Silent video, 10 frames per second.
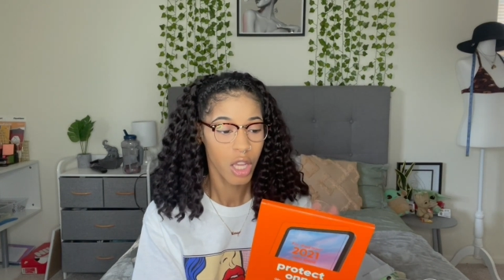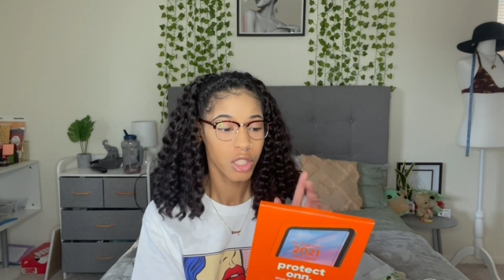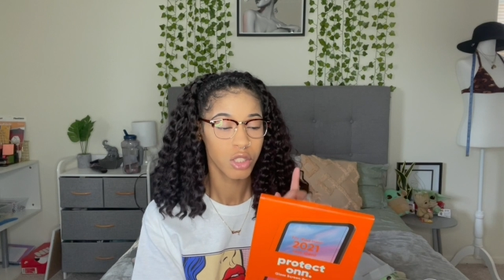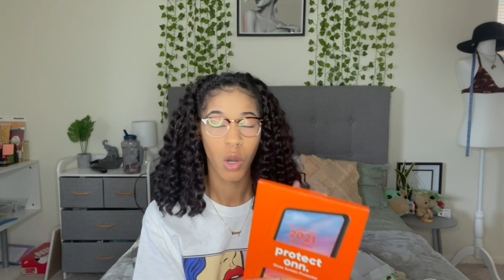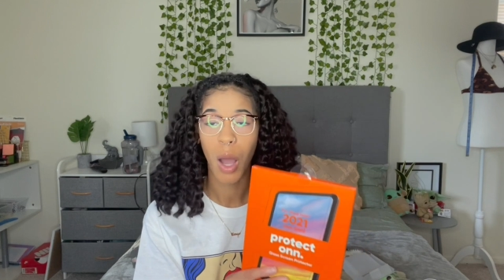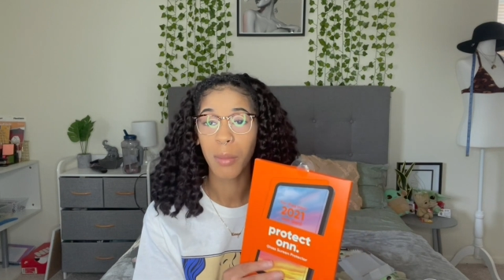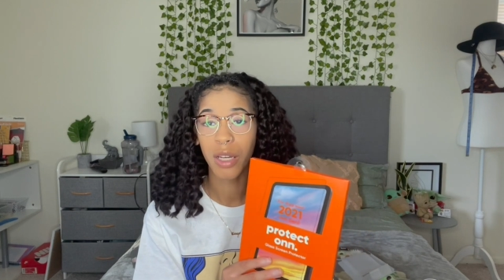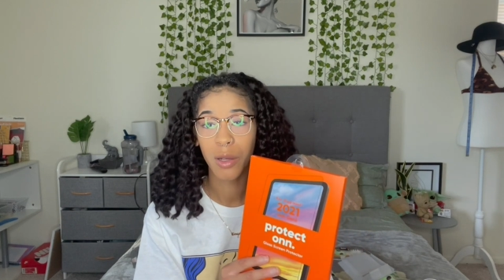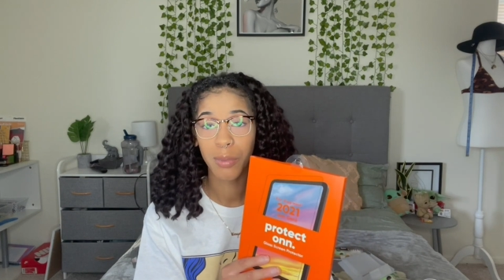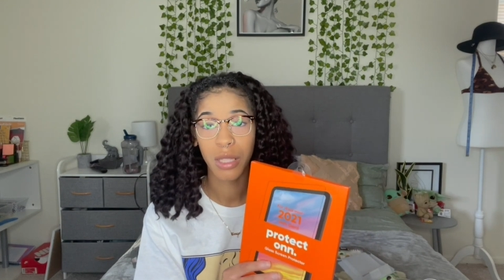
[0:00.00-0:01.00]
So I'm
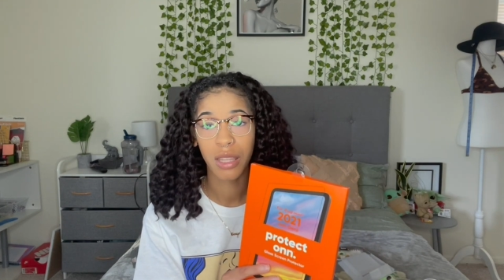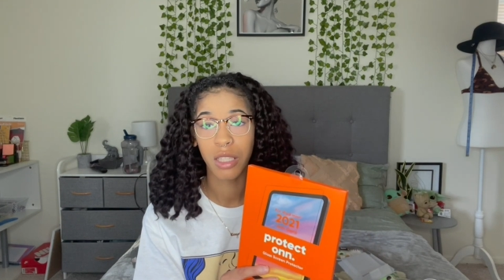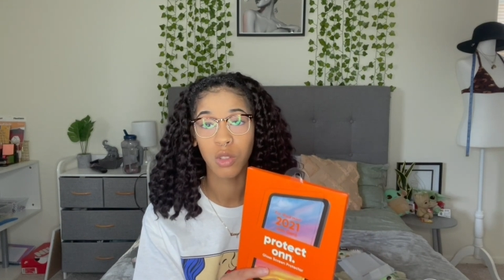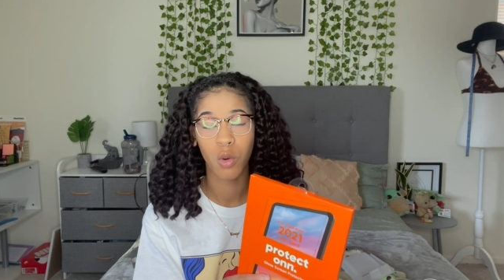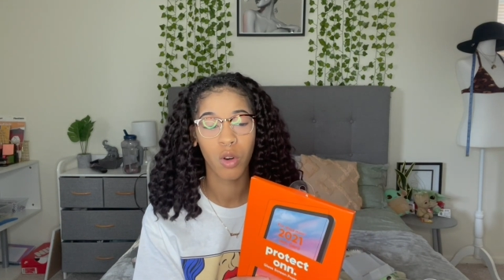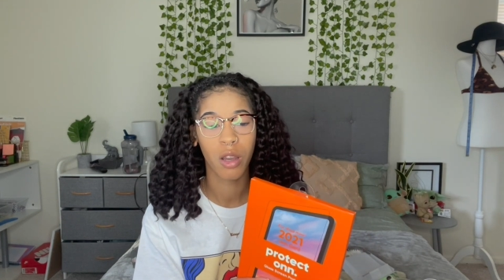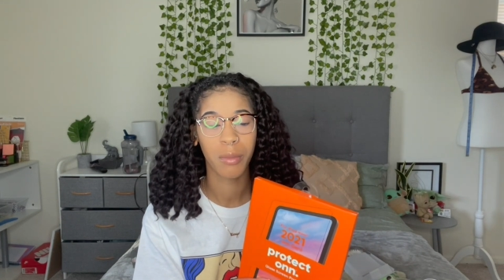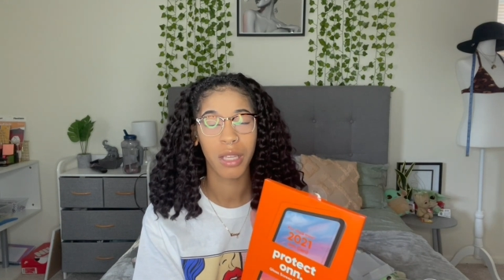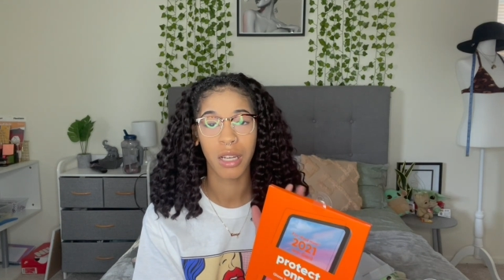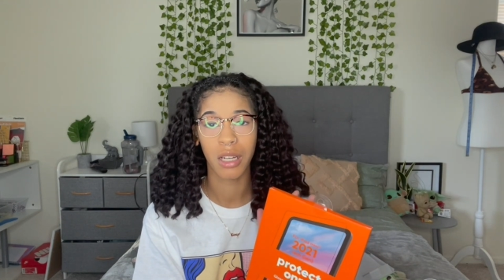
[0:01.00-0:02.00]
gonna put this on
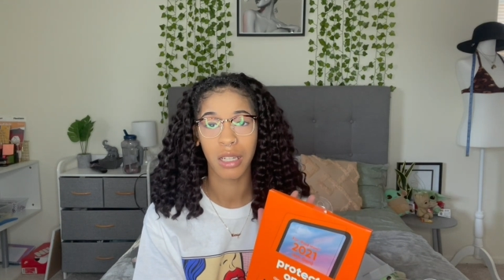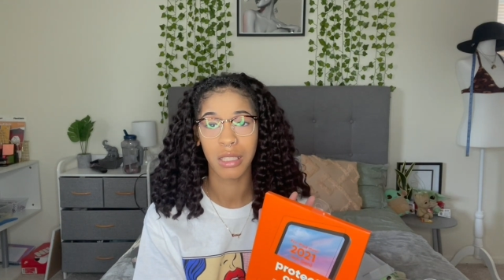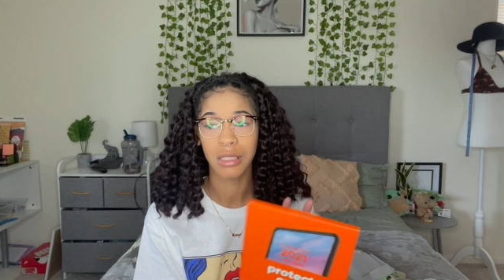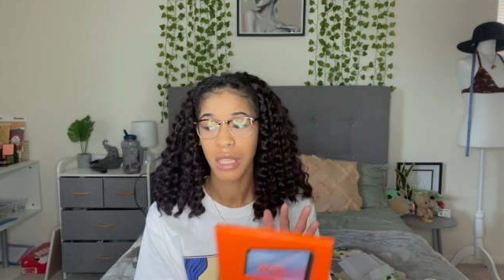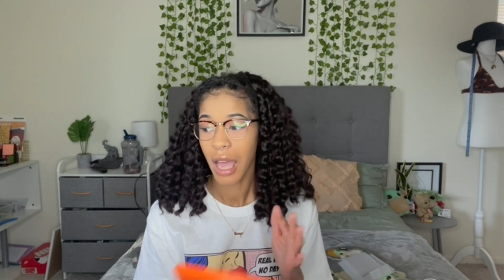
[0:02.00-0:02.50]
because